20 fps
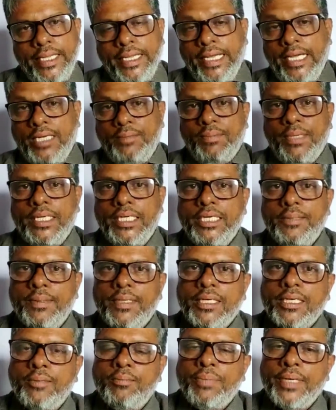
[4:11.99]
and
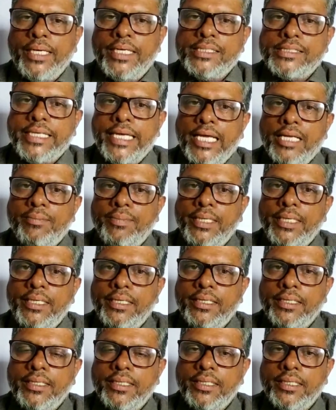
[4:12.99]
multiple complaints can
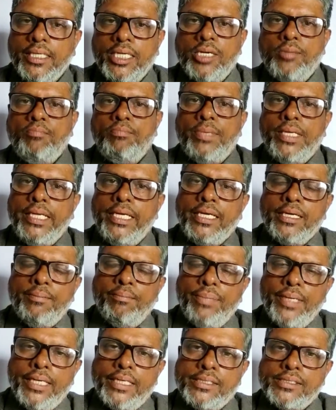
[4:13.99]
be many
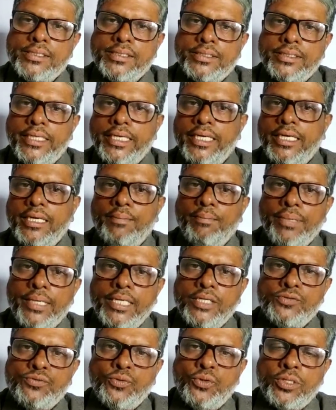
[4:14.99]
complaints, 3
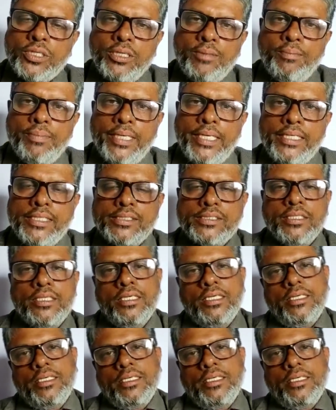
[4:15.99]
complaints, 4 complaints.